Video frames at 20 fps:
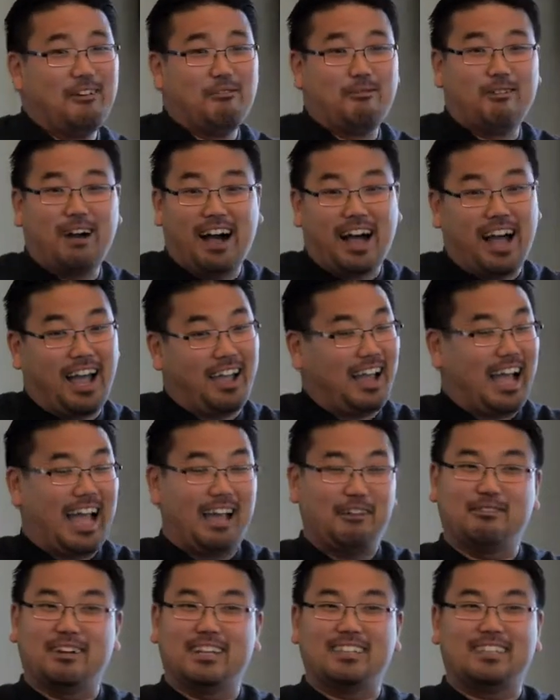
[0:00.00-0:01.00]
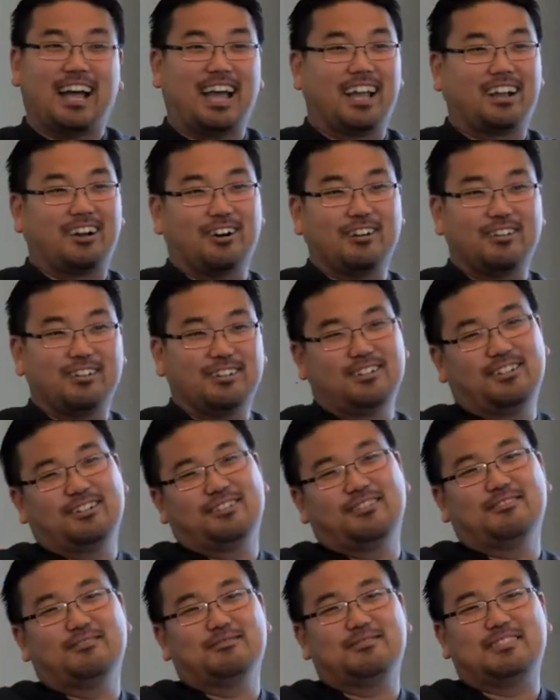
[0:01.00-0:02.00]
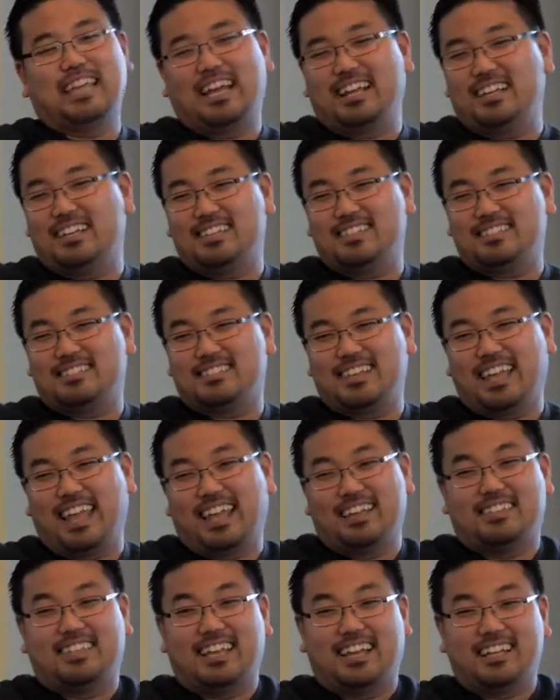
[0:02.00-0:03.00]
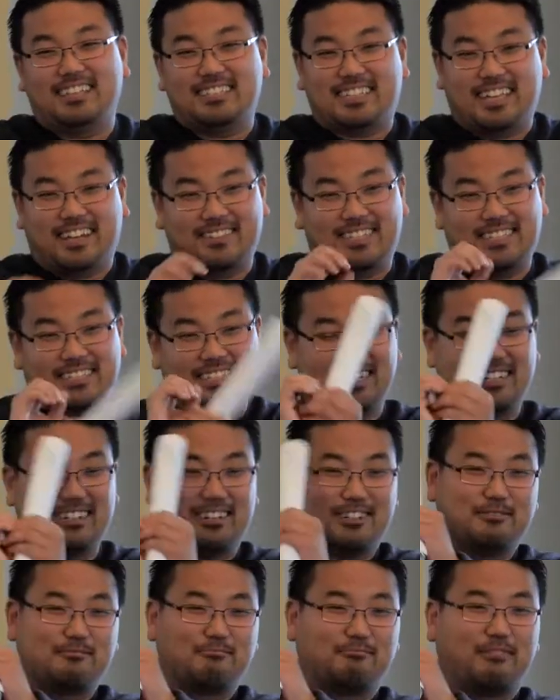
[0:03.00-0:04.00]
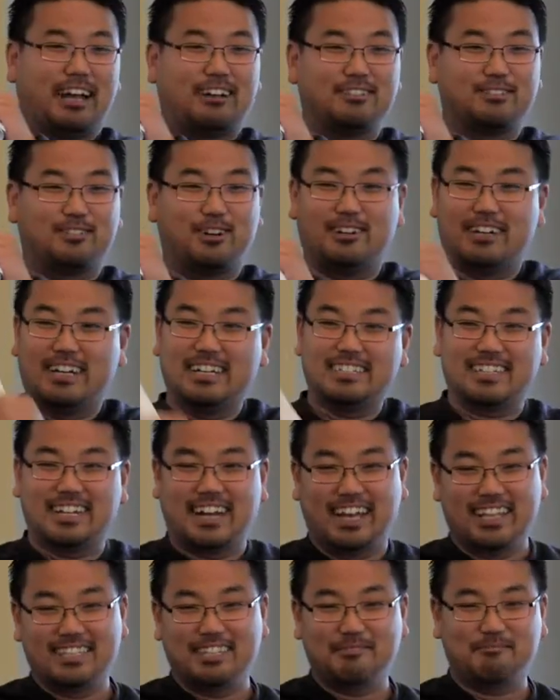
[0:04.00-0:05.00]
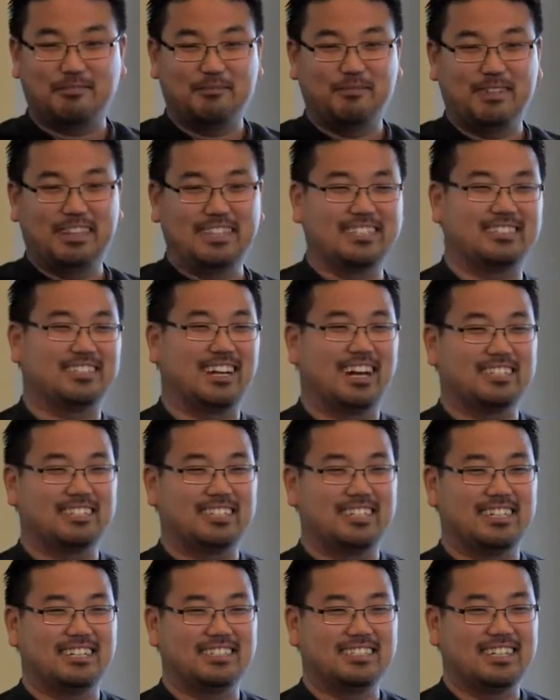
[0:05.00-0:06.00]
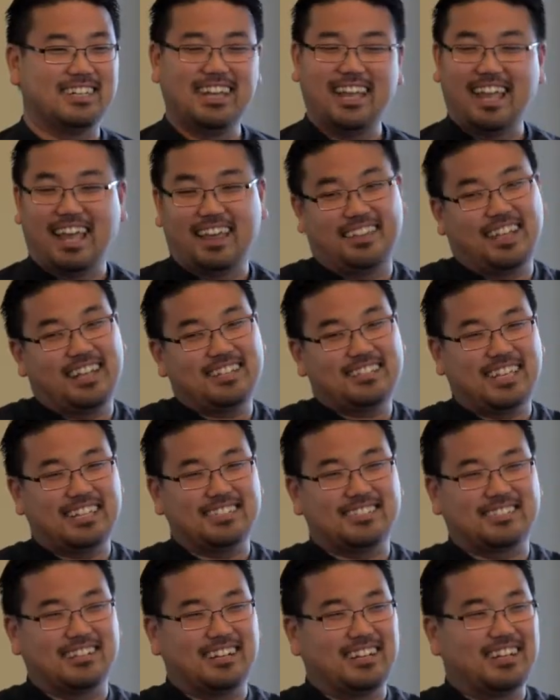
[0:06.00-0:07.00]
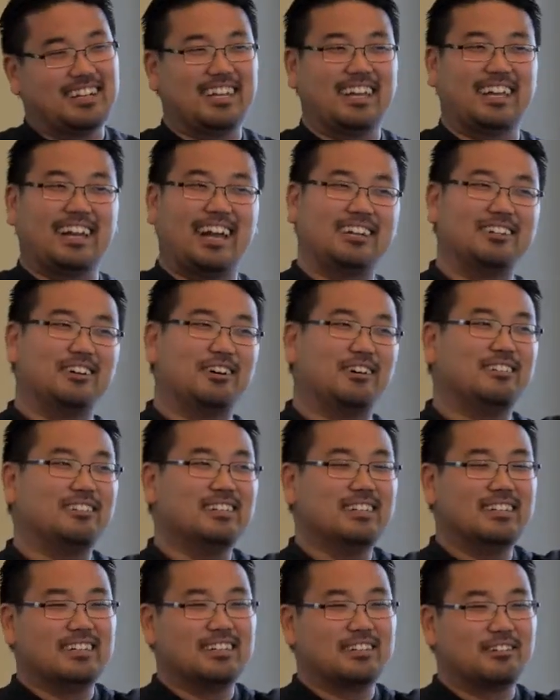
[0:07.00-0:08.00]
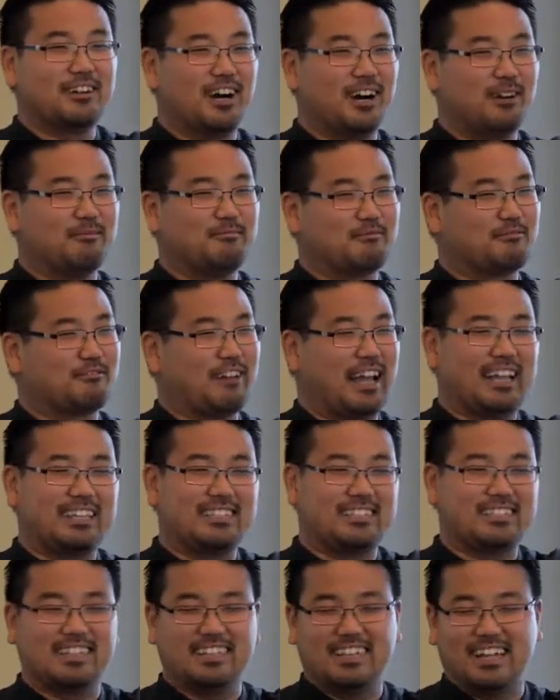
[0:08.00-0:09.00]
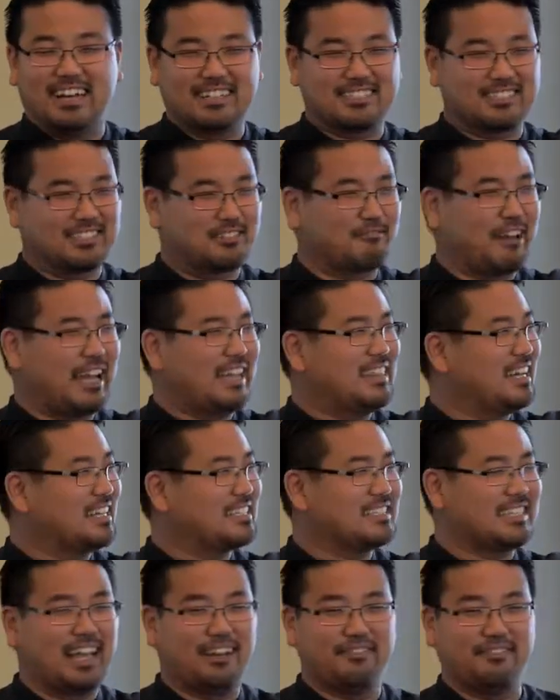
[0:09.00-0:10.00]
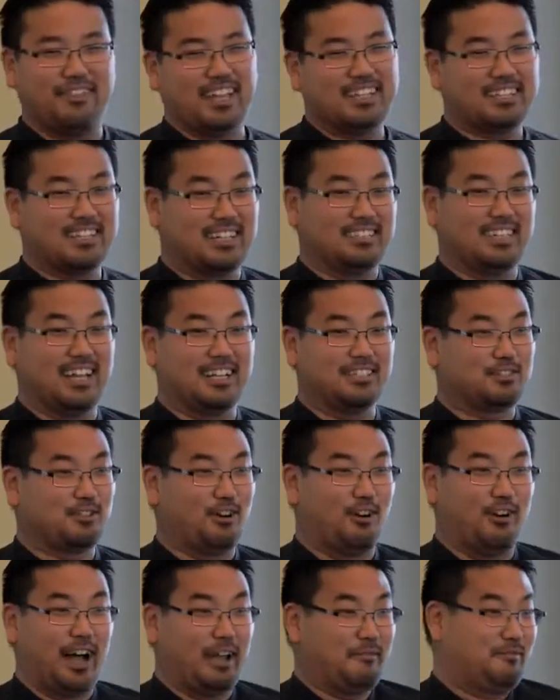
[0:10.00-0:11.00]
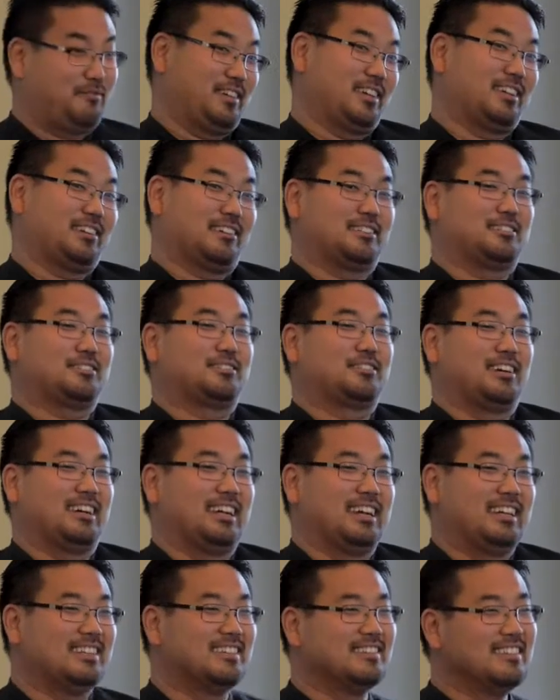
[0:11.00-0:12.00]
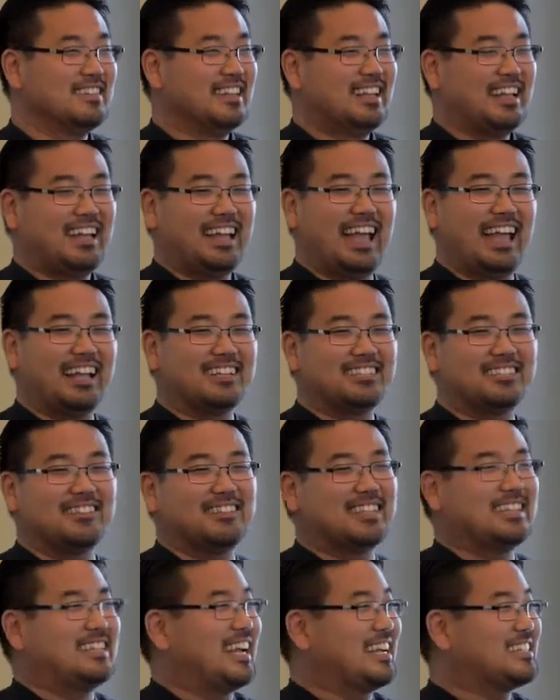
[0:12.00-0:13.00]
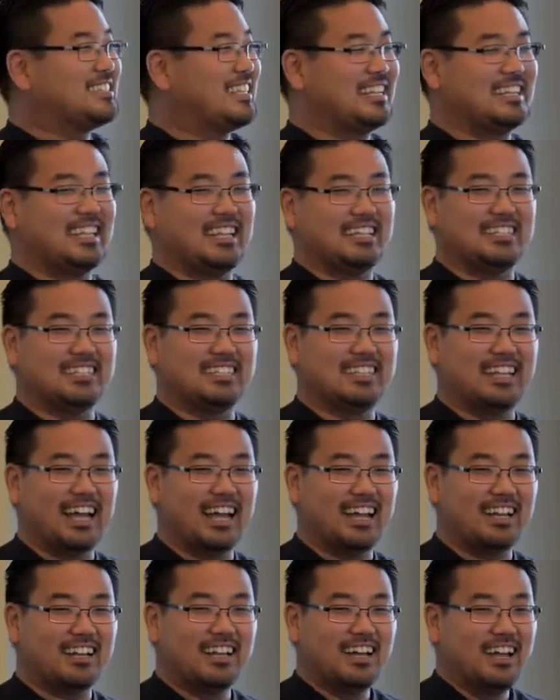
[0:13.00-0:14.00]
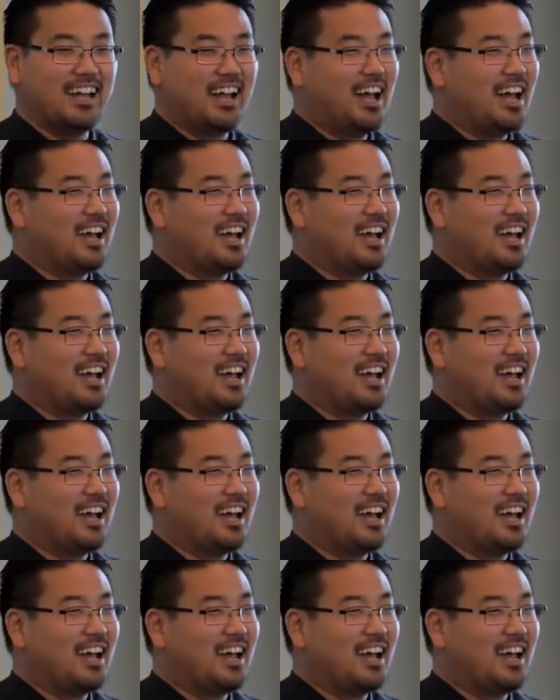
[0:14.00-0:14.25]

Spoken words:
well, I go to Denny's, and Denny's has these little round donuts, and I dip them in these sauces, and they taste good, and I know Grand Lux Cafe does that, so I figure it's good. And so the next day they did that.